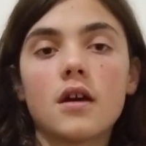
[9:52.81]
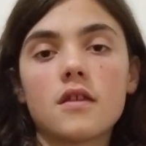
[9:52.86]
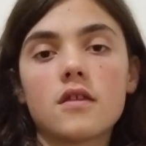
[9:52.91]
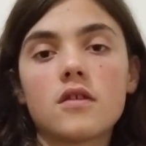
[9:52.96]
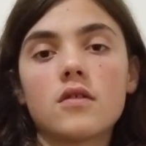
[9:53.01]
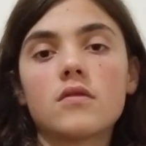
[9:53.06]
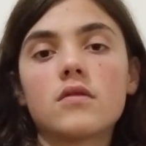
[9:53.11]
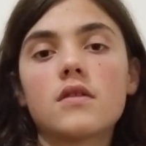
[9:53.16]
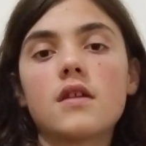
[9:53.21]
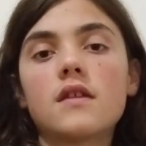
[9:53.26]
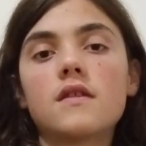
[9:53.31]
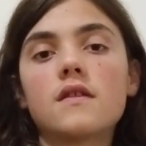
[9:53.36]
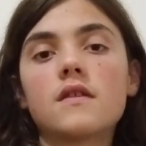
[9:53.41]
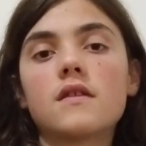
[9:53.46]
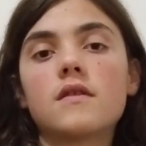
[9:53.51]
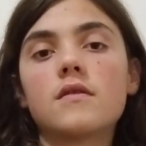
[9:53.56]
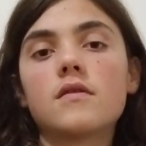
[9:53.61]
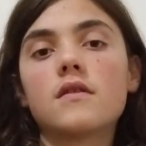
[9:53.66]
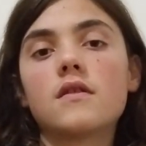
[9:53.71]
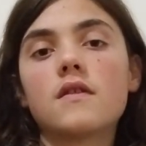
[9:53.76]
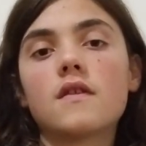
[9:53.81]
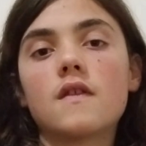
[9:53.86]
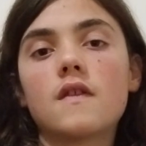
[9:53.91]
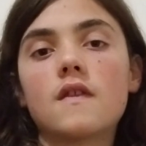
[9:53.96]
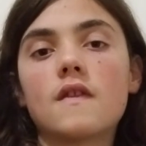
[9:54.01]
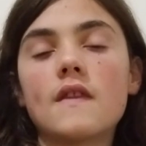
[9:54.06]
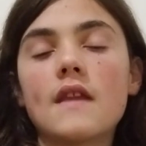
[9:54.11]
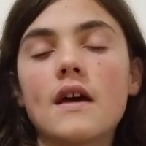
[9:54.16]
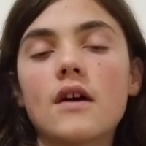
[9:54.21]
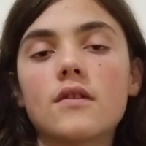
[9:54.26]
So then
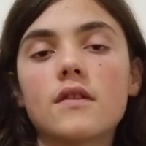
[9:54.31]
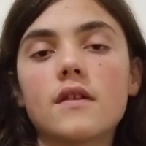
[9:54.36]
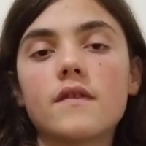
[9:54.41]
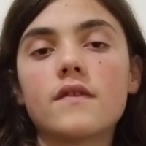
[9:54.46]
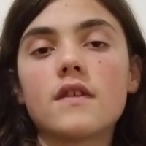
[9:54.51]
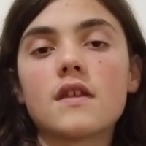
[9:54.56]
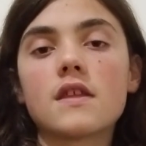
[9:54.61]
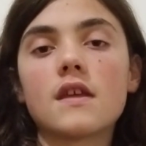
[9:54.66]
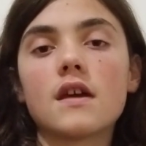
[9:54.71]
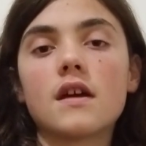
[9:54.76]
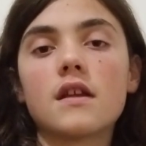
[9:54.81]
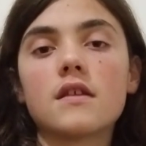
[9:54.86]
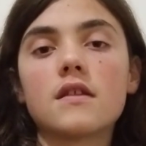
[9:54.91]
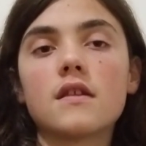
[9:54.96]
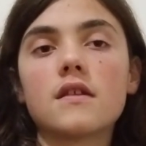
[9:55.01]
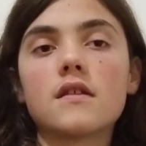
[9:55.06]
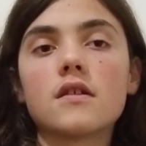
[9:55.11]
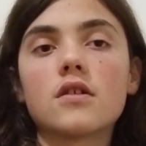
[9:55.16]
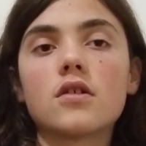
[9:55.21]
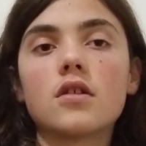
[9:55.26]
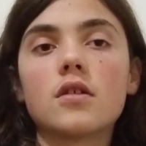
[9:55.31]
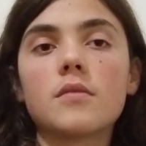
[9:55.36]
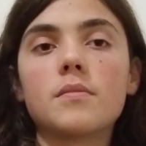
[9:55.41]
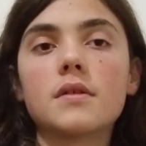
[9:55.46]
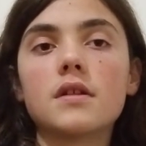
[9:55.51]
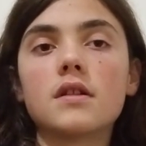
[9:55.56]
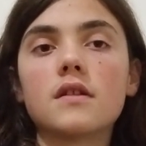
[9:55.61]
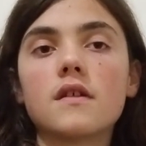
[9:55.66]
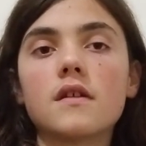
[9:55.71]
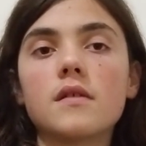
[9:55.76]
now they've decided that they're going to
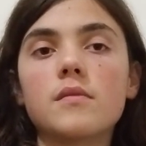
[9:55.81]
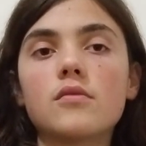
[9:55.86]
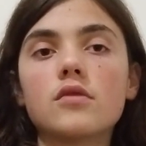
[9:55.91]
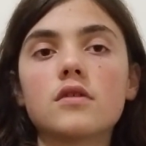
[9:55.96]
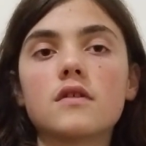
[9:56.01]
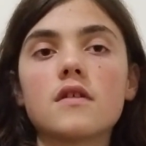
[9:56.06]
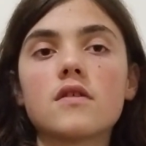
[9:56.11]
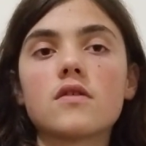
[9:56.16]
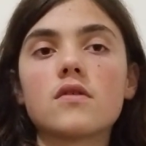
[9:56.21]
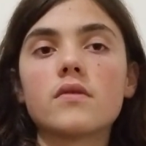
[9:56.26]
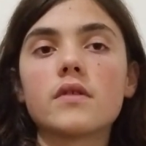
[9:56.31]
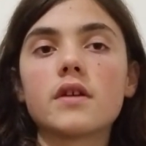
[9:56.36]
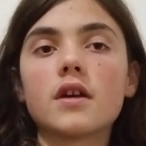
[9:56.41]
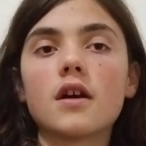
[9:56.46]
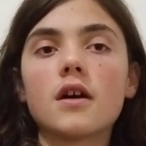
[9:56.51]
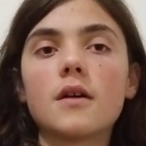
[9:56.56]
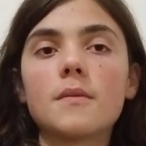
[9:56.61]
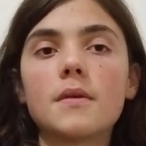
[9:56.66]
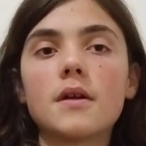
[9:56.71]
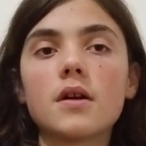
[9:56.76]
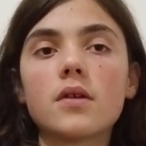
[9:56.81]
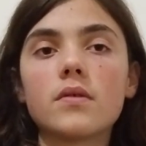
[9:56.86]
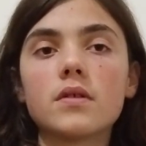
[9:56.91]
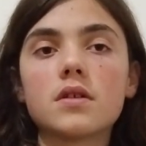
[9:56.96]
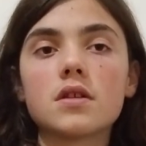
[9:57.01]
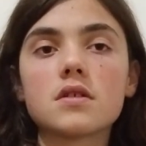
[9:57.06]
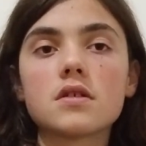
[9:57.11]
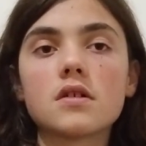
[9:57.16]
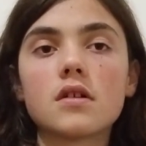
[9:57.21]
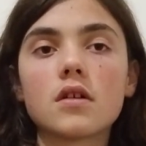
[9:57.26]
build a multi-storey car park,
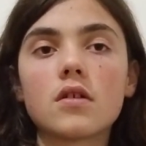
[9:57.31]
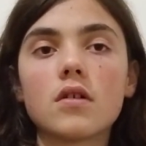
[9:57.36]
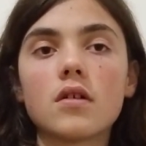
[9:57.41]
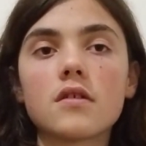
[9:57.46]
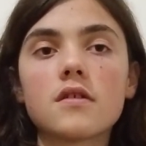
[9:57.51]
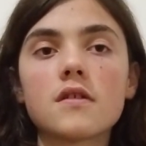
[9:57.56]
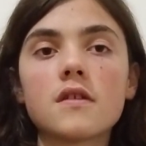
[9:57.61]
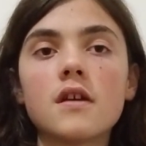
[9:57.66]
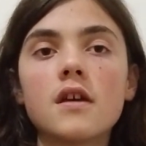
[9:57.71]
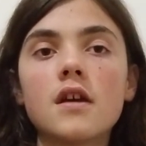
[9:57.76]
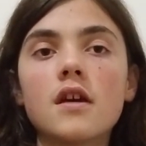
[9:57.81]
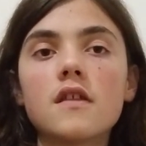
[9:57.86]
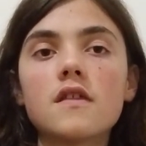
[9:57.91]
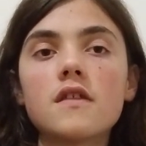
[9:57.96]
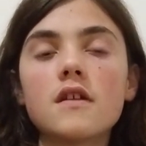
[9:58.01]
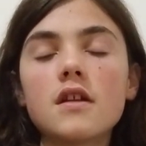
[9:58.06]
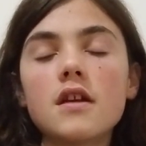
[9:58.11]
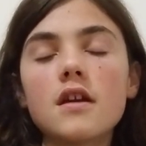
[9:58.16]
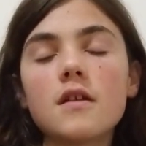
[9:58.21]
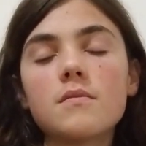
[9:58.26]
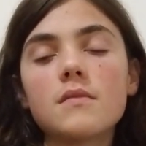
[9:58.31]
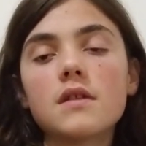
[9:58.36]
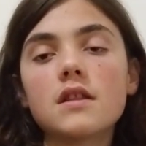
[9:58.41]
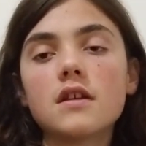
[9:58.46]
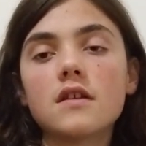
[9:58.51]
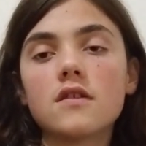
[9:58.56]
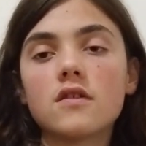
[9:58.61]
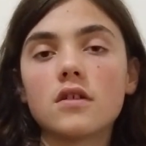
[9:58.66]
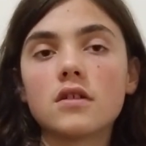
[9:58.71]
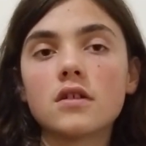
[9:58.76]
which is going to cost thirty-eight
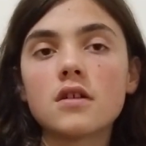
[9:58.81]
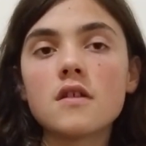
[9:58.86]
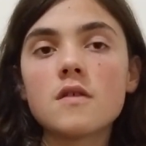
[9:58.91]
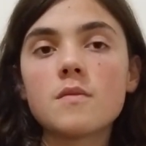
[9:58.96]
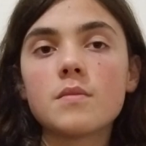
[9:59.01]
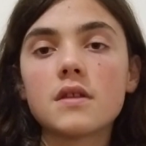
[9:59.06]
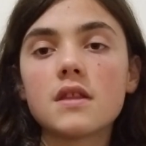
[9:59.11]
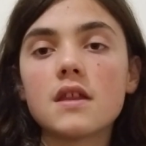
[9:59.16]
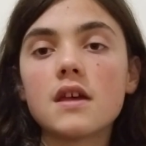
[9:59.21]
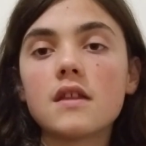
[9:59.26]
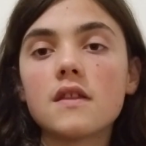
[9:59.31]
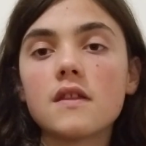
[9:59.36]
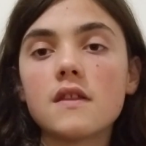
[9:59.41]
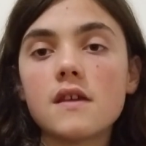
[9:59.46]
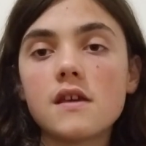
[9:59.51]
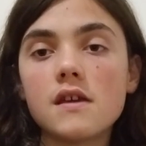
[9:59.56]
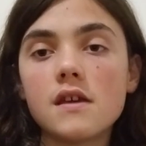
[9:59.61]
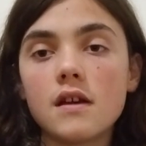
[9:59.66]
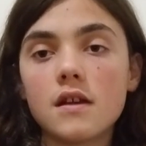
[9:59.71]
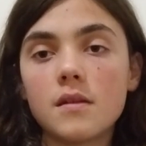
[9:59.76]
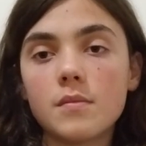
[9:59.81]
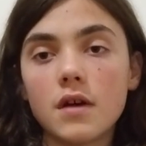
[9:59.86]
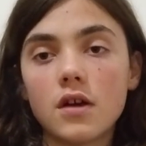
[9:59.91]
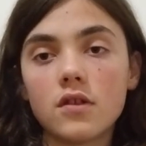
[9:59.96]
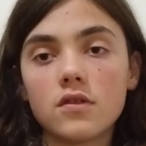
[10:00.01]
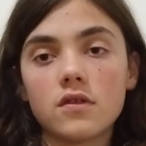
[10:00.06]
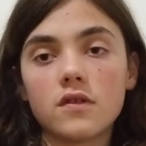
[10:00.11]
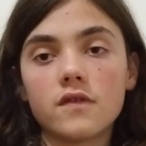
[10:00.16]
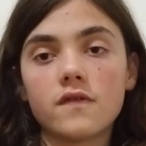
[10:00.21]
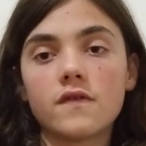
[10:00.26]
million dollars, but then the
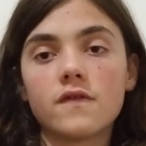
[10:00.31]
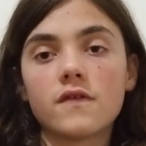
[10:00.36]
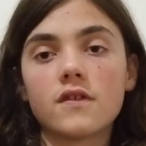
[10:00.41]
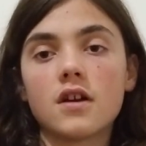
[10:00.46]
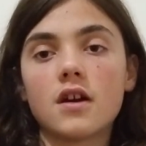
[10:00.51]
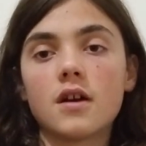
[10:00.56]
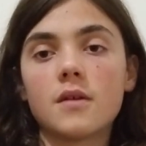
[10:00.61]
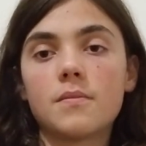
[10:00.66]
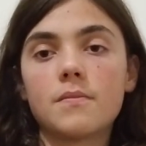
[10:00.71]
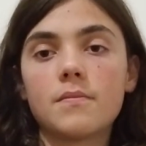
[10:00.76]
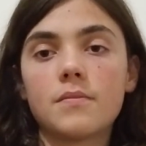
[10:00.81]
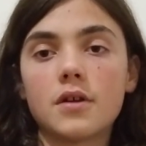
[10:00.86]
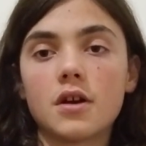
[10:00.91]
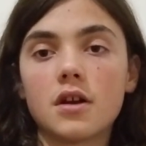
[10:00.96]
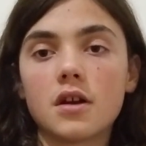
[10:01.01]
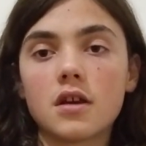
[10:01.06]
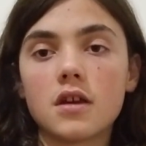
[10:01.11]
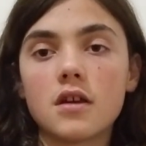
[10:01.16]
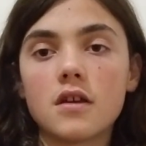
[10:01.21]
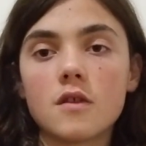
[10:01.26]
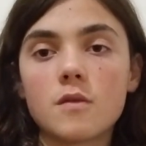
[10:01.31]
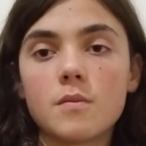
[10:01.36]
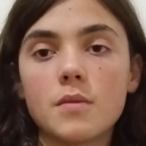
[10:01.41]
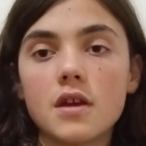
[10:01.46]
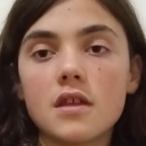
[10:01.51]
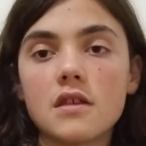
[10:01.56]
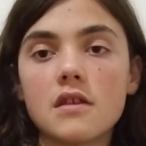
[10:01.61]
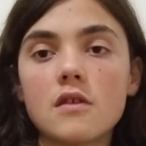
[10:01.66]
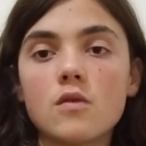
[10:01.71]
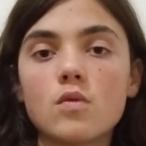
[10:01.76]
amount of car parking
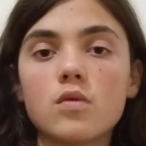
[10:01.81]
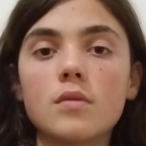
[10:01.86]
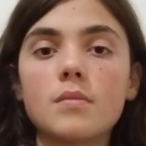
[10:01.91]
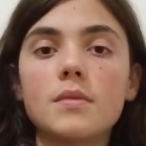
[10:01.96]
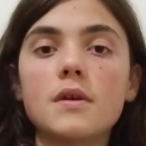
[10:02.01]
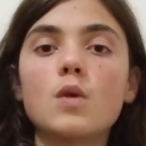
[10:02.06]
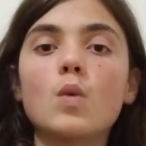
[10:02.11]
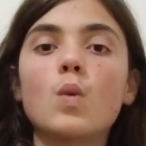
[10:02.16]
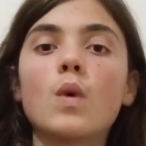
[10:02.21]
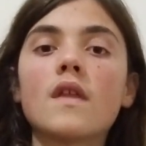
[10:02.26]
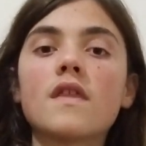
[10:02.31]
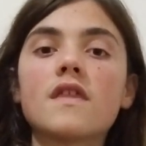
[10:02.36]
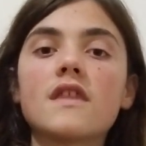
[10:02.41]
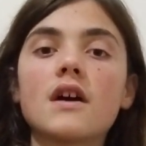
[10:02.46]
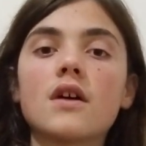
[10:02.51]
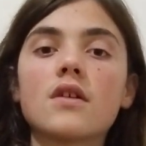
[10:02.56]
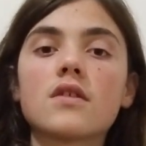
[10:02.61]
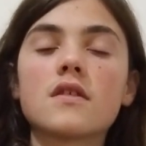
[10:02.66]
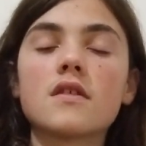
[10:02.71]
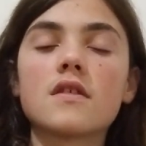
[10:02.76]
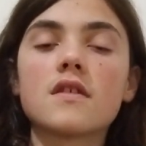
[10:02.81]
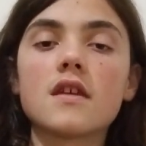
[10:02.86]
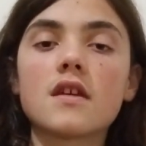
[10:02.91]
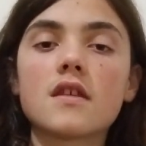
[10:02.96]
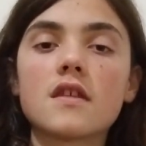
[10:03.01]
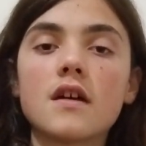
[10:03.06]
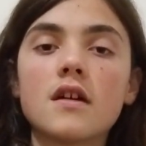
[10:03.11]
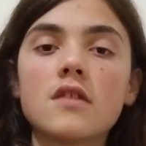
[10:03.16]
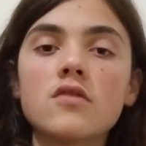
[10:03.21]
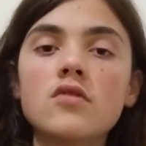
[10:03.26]
spaces will be one thousand
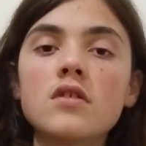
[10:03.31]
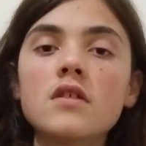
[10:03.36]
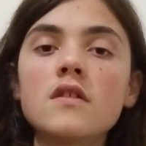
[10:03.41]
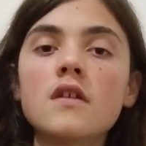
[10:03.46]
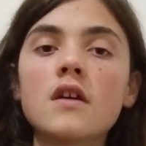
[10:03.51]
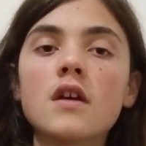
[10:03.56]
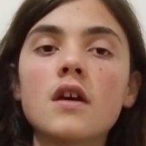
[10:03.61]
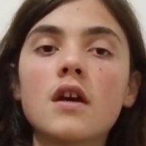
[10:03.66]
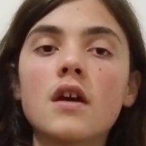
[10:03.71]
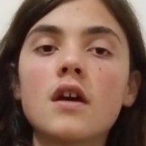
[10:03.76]
six hundred.